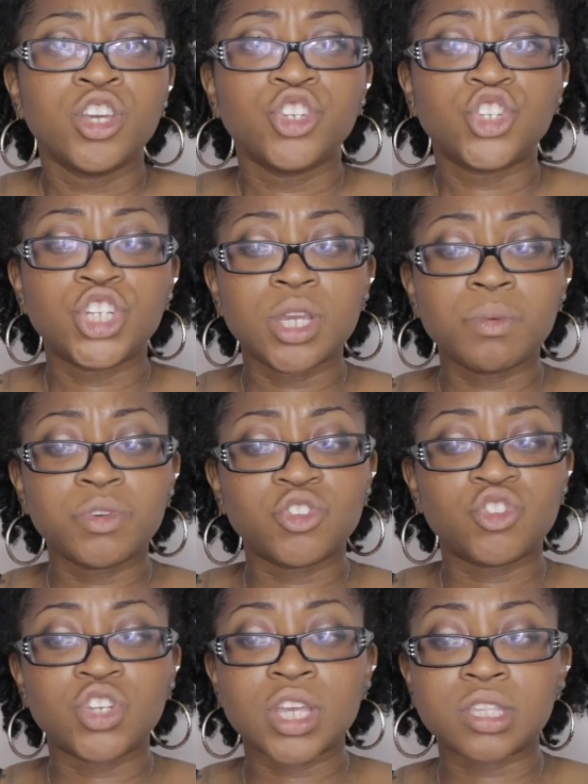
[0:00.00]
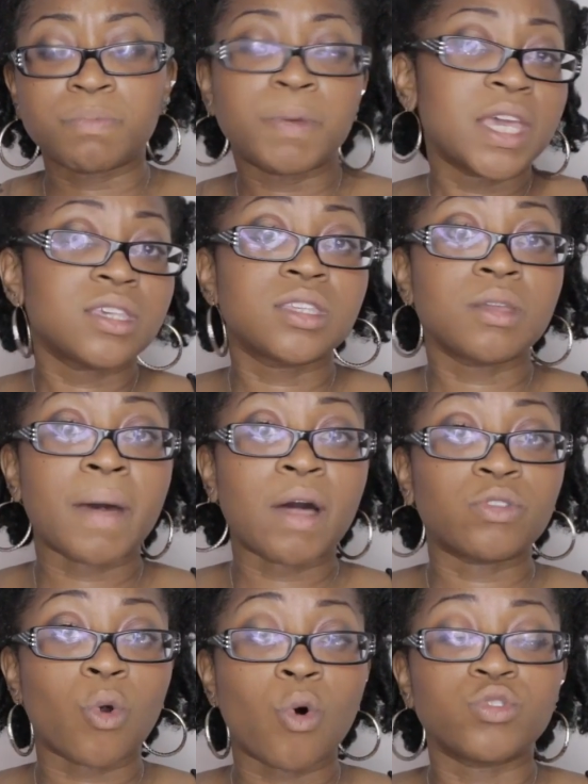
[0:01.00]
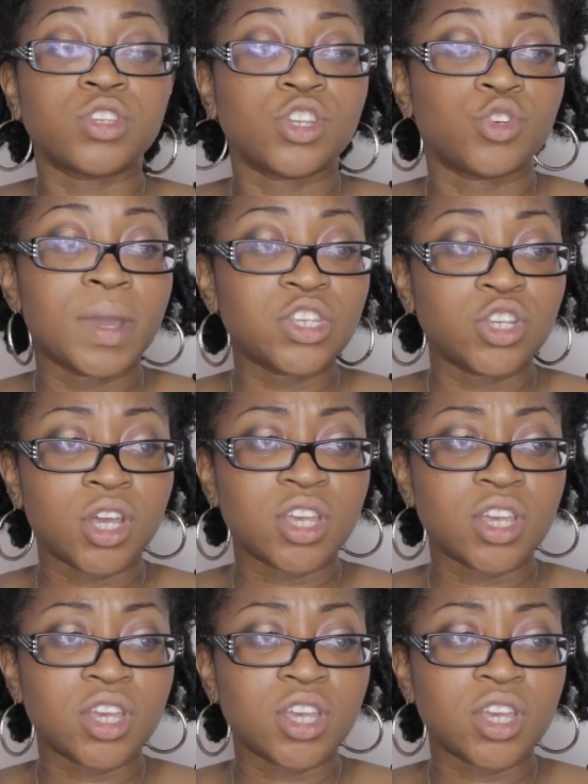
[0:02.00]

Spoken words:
she was just pissed about the whole situation,